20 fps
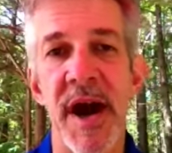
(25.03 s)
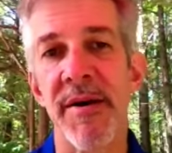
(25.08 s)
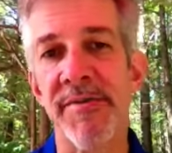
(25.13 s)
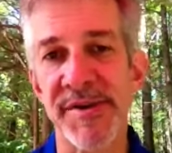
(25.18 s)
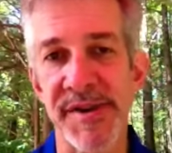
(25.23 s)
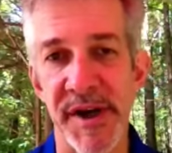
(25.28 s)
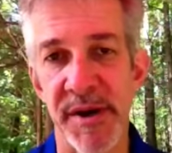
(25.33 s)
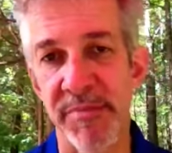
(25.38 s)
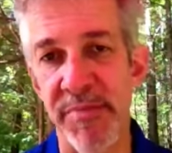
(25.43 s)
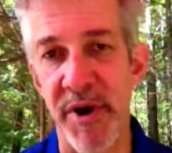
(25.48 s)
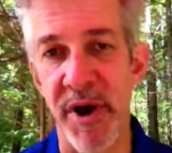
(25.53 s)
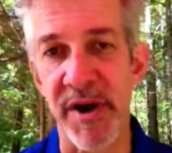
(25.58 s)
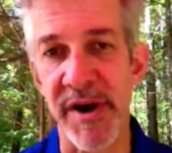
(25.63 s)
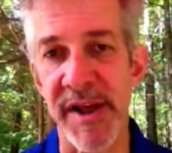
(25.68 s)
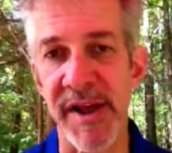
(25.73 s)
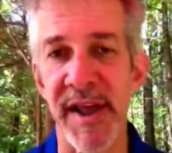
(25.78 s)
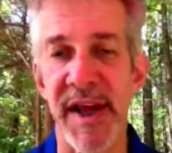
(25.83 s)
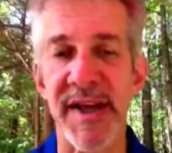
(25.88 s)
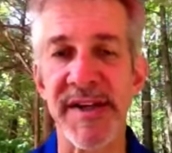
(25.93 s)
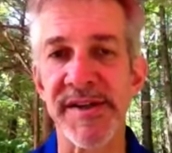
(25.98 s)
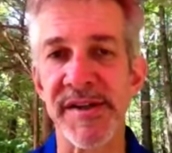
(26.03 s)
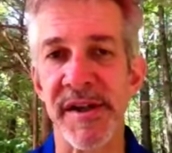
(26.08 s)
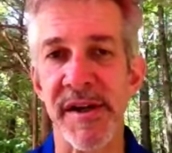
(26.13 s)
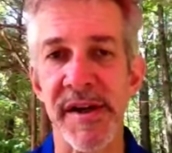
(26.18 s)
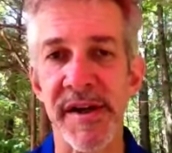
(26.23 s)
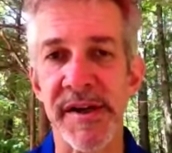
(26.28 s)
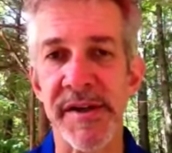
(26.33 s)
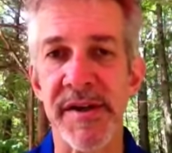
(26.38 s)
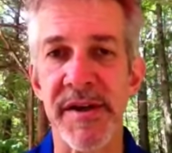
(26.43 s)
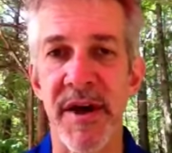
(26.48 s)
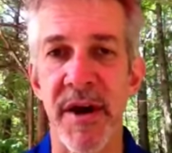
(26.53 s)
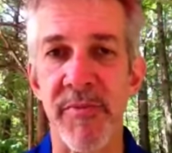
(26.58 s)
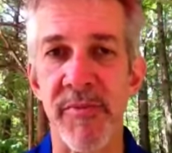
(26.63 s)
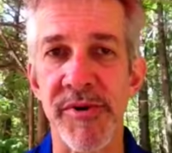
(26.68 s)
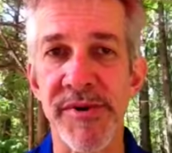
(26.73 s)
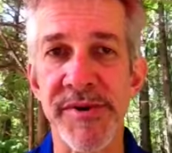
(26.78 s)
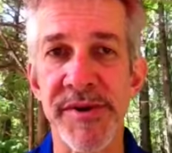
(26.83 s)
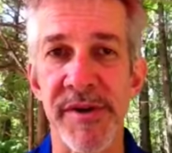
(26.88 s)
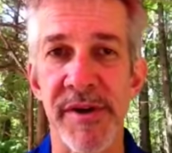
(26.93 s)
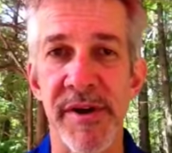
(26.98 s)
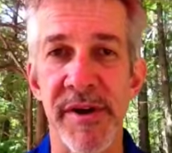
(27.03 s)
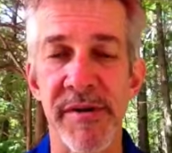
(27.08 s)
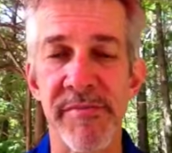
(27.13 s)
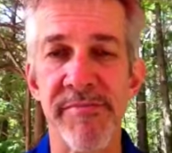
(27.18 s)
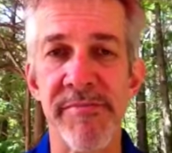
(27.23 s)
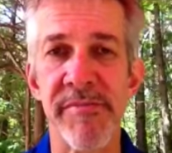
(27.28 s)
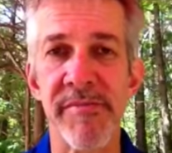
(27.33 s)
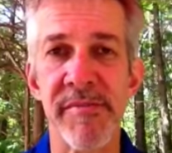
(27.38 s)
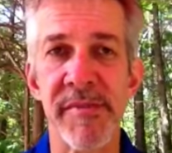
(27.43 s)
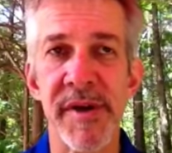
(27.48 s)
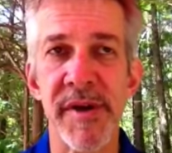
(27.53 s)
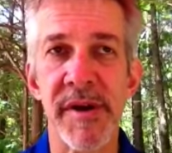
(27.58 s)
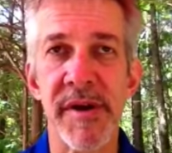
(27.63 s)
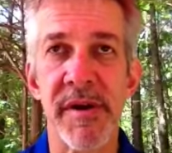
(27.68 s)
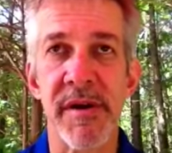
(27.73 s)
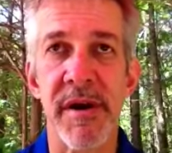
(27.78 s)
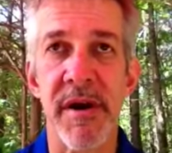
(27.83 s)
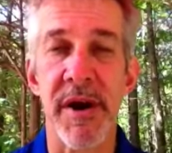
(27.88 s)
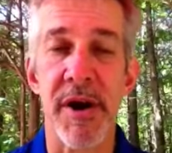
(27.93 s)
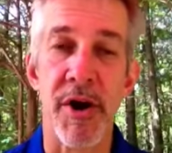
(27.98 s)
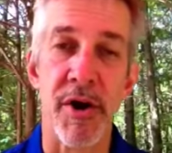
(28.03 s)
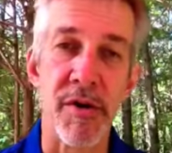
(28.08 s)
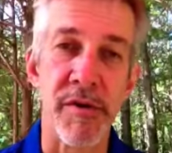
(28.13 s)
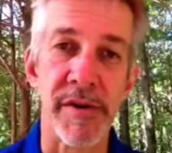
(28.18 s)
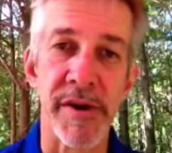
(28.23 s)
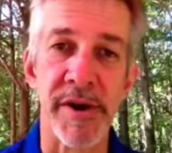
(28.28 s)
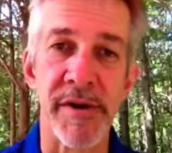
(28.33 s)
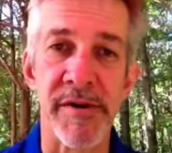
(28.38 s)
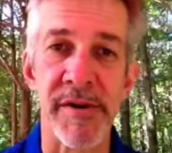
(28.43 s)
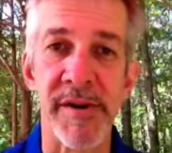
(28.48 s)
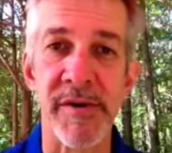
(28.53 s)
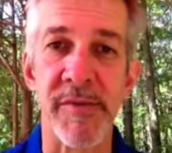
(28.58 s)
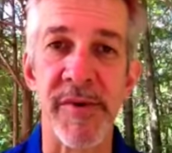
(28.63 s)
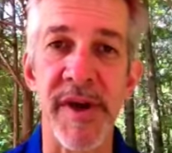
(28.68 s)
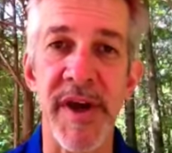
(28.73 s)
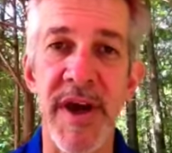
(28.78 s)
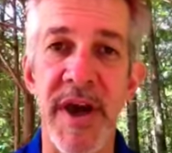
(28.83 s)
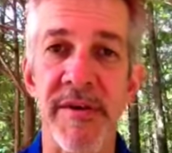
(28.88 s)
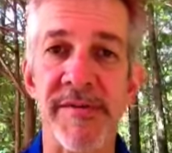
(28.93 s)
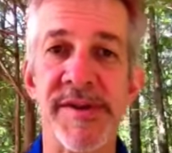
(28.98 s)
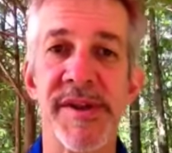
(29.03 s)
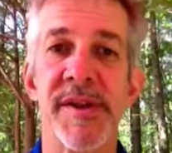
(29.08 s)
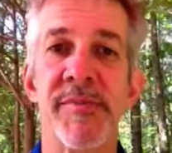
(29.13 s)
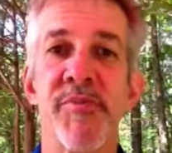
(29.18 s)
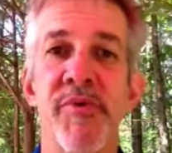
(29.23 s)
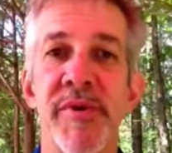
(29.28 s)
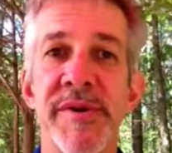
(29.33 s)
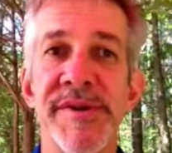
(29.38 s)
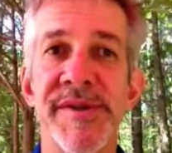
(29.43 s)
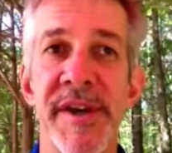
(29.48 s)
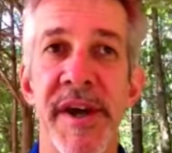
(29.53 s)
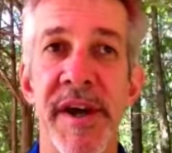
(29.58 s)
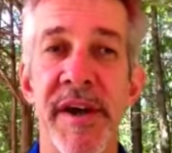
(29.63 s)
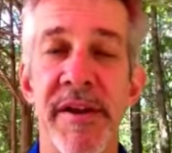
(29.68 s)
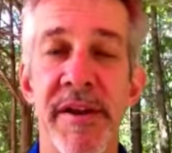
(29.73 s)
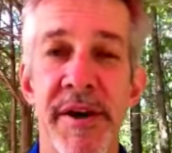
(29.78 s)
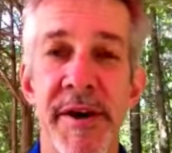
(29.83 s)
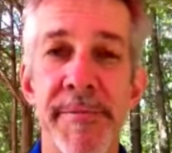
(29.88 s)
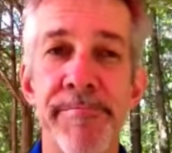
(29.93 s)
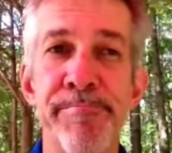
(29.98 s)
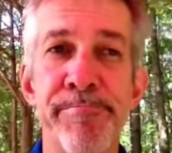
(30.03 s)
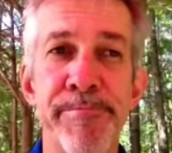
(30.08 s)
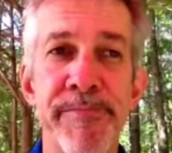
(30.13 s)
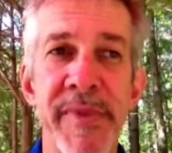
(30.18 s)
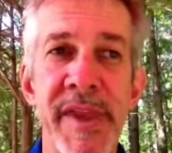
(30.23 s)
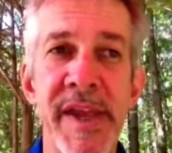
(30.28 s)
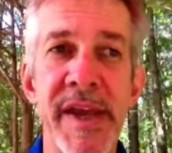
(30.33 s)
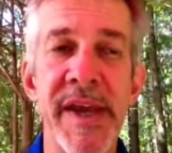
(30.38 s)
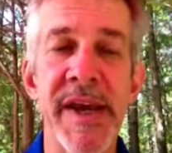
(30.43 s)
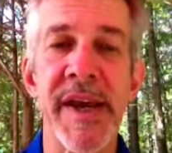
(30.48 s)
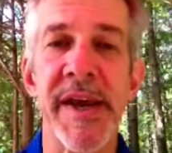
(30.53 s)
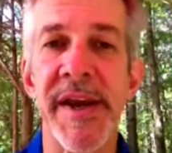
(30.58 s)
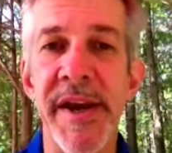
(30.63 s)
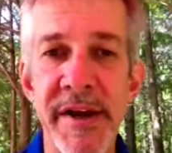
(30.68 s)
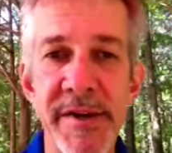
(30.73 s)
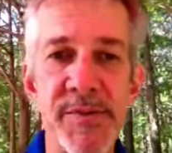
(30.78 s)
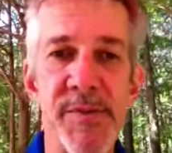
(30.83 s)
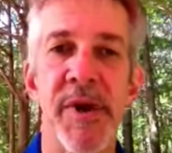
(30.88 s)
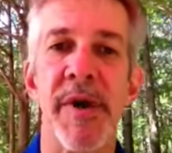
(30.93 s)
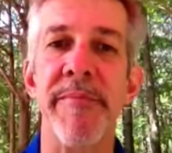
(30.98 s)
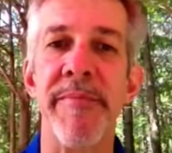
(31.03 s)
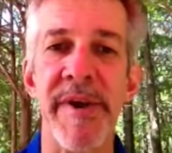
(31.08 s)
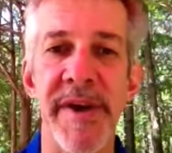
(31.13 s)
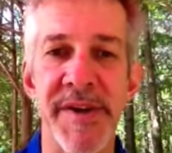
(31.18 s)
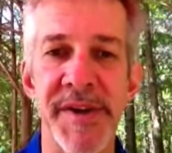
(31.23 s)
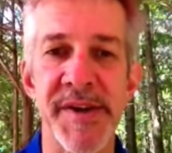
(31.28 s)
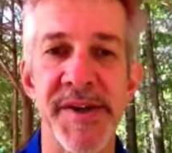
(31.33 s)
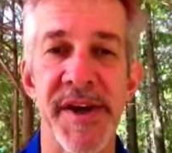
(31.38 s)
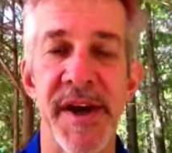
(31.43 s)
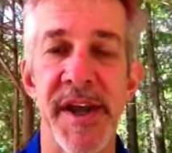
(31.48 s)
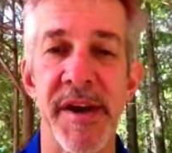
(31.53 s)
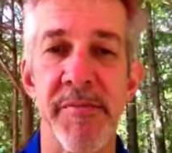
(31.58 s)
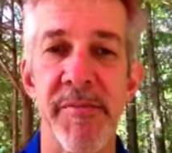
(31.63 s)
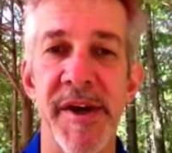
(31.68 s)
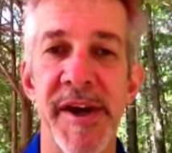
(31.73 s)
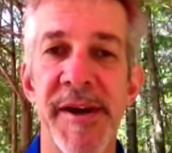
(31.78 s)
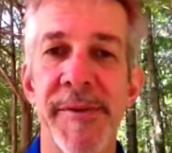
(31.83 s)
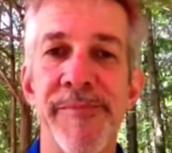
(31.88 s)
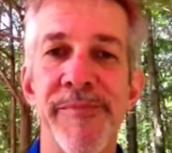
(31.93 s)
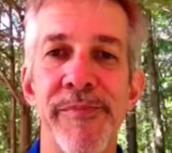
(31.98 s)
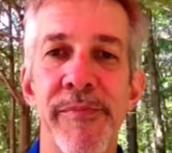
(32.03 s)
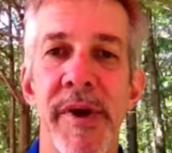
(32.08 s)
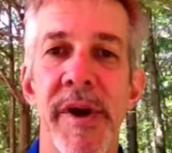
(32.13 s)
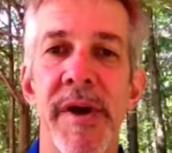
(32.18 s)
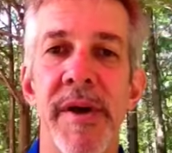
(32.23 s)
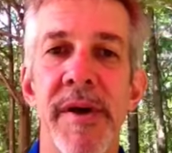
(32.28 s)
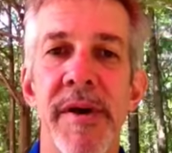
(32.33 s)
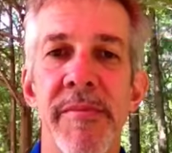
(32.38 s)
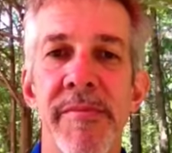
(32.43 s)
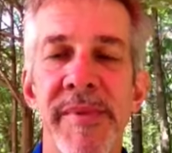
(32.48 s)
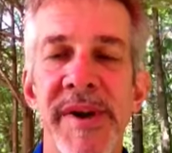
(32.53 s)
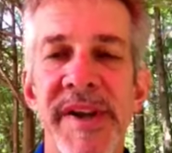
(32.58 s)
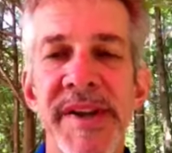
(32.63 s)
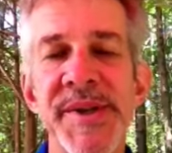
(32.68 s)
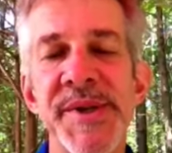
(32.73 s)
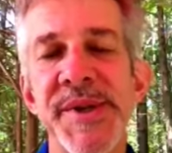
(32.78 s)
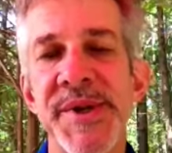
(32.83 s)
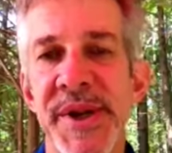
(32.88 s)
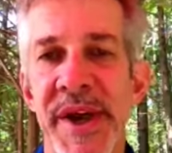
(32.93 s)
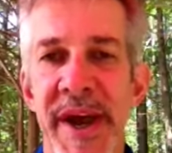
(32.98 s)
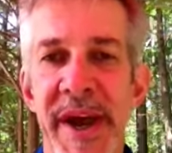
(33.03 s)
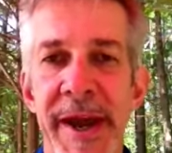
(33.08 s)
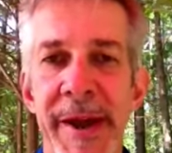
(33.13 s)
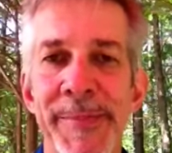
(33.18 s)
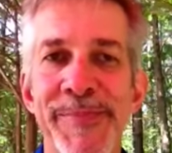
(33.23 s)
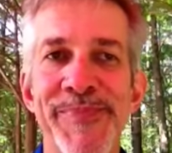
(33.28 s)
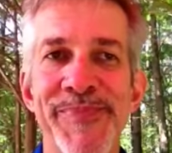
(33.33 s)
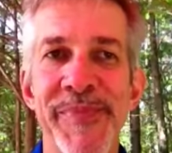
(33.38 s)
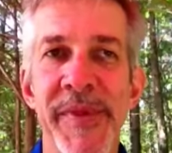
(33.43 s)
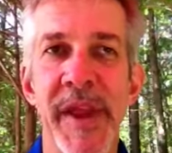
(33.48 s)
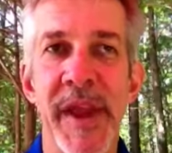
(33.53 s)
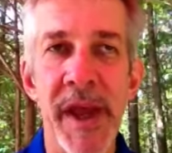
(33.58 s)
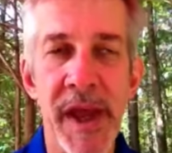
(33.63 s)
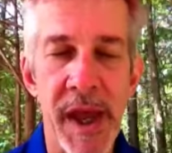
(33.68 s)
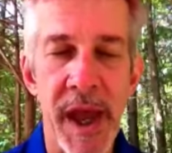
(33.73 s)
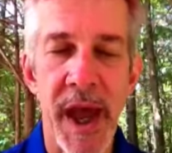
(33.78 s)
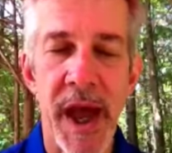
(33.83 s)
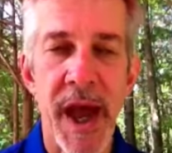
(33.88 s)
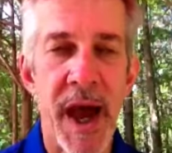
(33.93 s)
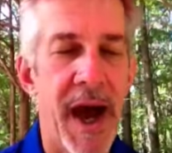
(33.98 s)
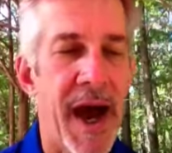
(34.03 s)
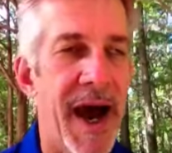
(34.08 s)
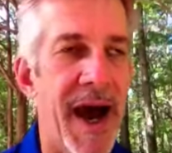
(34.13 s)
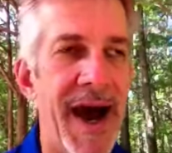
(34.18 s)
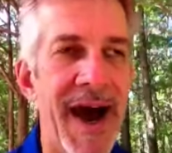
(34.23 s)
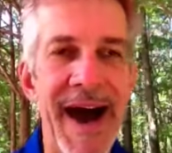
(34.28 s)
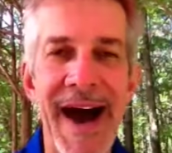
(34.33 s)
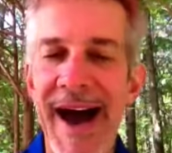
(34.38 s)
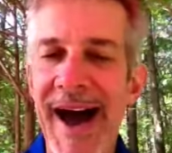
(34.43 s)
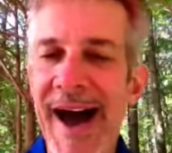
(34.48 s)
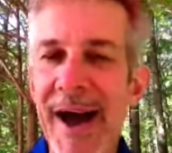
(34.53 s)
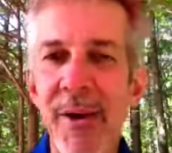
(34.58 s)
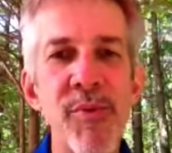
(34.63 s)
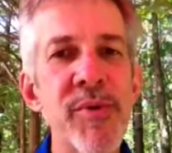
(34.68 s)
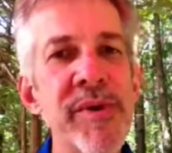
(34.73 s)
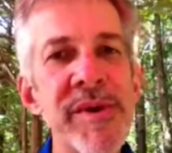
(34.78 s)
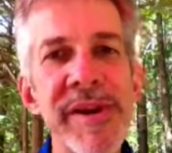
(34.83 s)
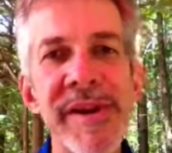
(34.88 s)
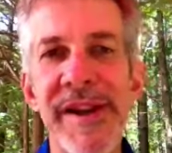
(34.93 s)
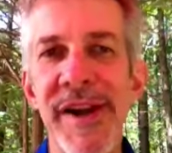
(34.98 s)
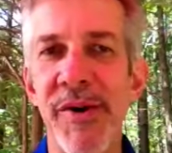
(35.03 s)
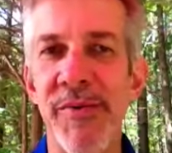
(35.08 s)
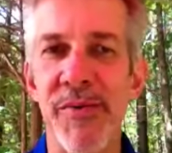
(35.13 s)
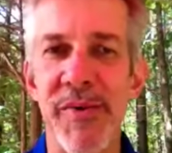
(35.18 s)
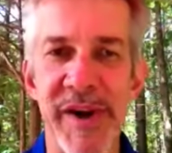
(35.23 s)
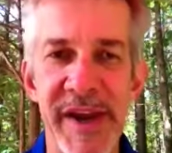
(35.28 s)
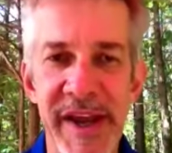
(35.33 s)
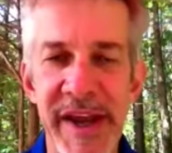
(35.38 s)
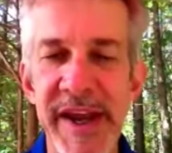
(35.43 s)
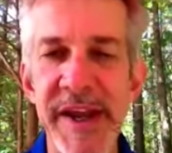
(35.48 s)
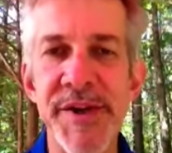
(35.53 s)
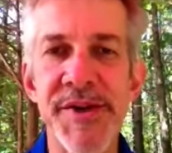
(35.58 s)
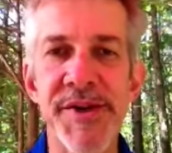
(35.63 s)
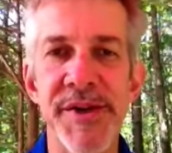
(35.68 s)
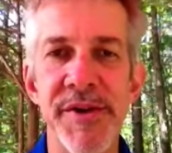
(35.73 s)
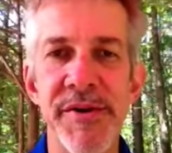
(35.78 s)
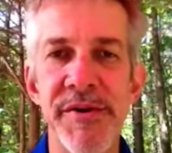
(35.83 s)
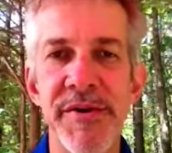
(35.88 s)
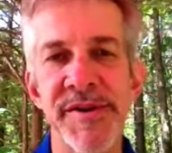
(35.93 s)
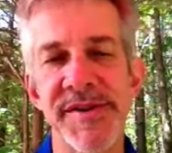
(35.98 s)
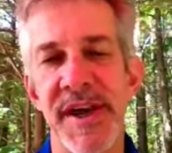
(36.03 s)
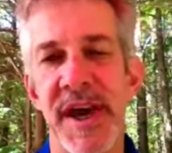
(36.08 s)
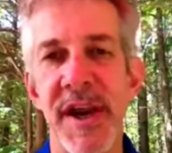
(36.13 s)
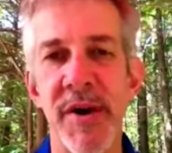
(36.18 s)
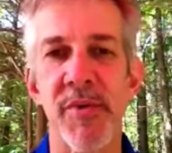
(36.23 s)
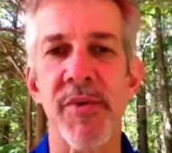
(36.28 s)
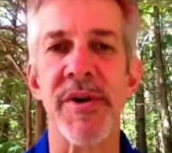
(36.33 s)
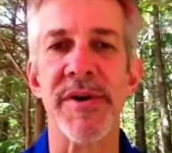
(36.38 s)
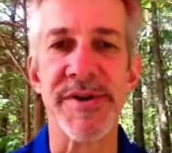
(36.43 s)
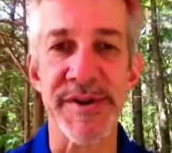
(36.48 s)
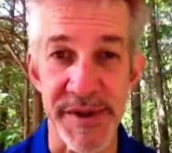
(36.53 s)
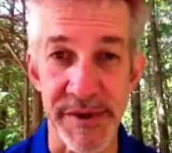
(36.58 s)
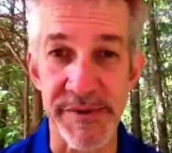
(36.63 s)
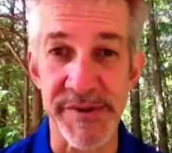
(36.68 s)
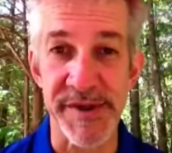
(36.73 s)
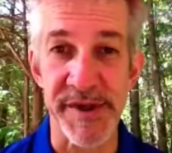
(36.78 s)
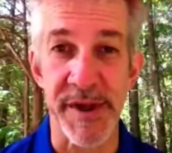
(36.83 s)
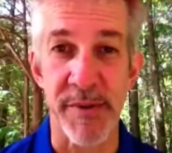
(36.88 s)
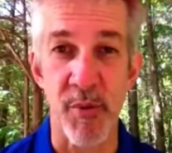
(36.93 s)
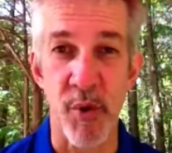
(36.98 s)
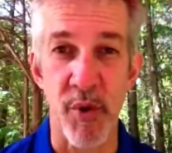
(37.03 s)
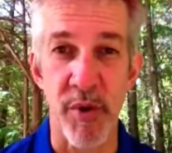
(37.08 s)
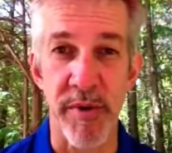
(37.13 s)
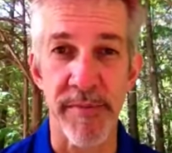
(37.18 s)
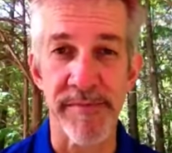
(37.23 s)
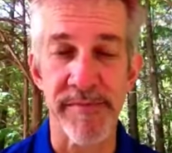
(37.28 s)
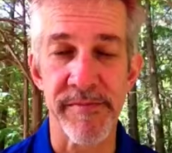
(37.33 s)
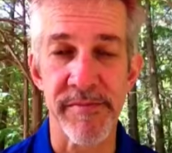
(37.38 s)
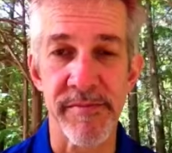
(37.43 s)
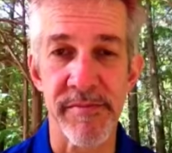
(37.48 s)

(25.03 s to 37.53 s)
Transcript: I was at a party last night at the Commerce Club. Earlier in the week I was at the Poinsett Club. And here's what men say to me. Men say, I really don't need you because I don't wear suits anymore.